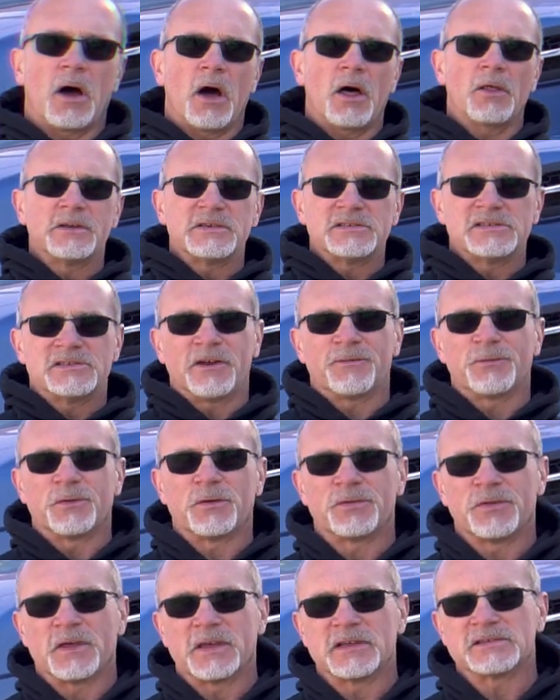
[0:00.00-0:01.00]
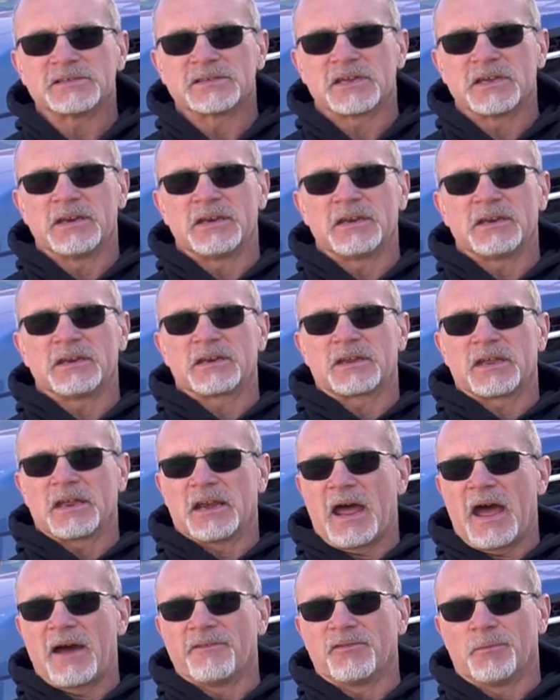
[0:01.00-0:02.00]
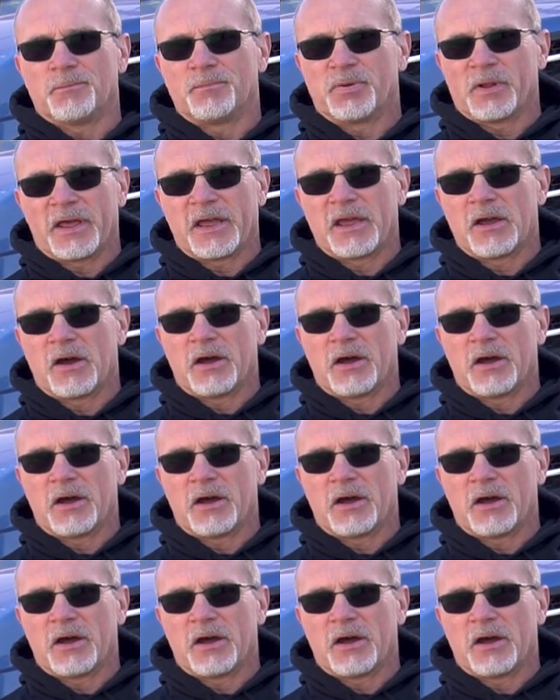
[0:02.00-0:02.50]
All these different things can have a play